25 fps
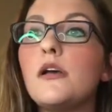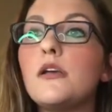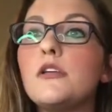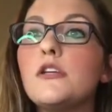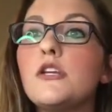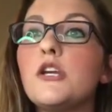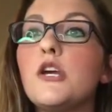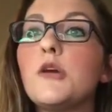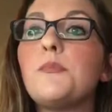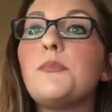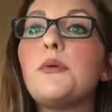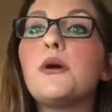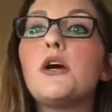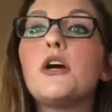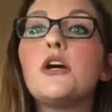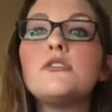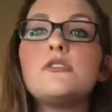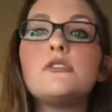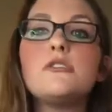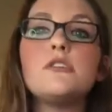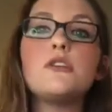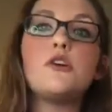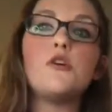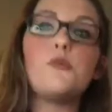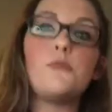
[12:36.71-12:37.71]
your
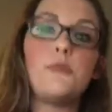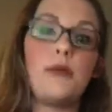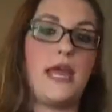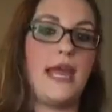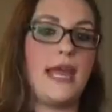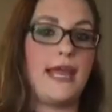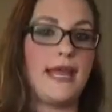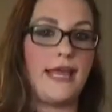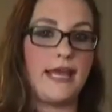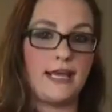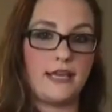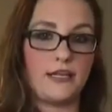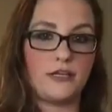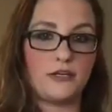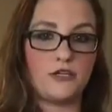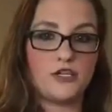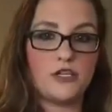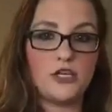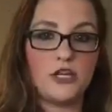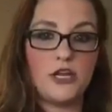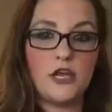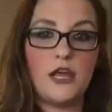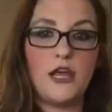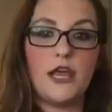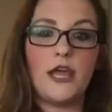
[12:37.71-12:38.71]
personal
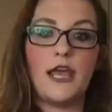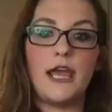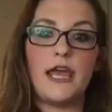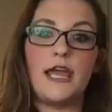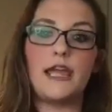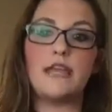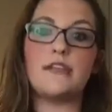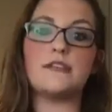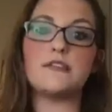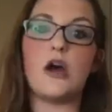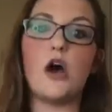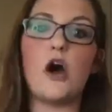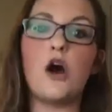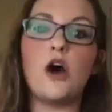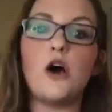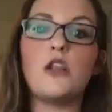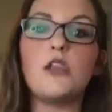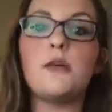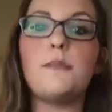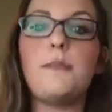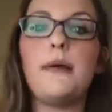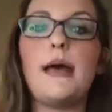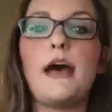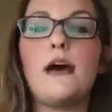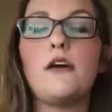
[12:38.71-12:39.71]
page is
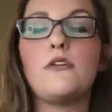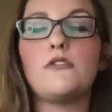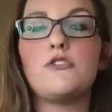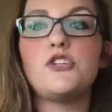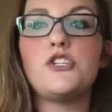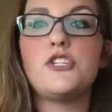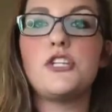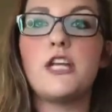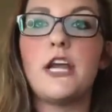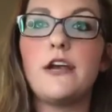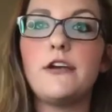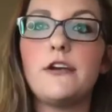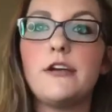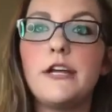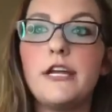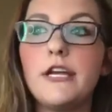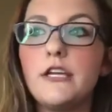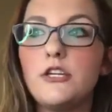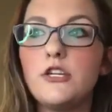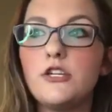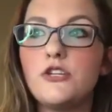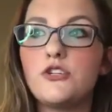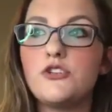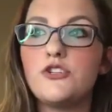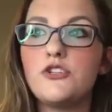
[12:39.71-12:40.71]
all about
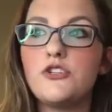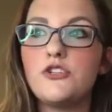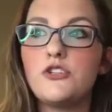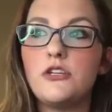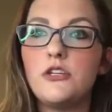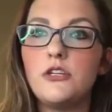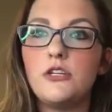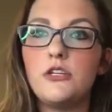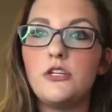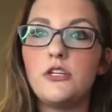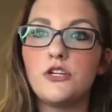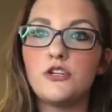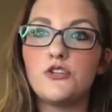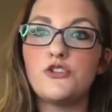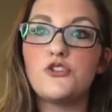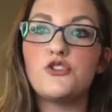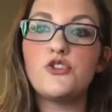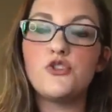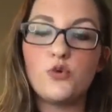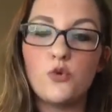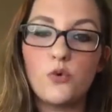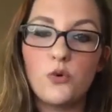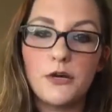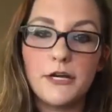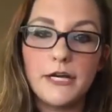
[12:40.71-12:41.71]
sharing your
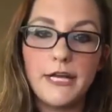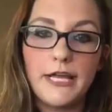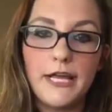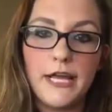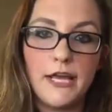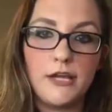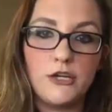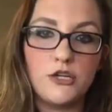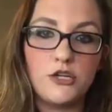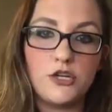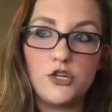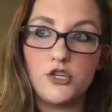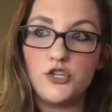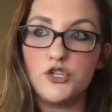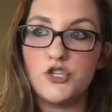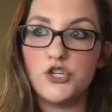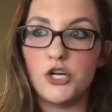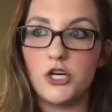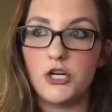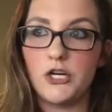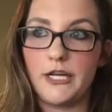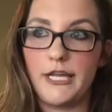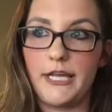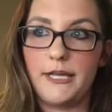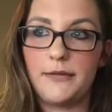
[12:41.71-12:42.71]
story and your
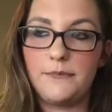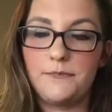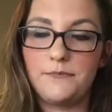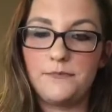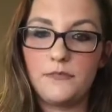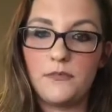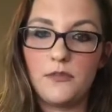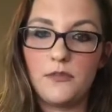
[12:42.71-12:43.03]
journey.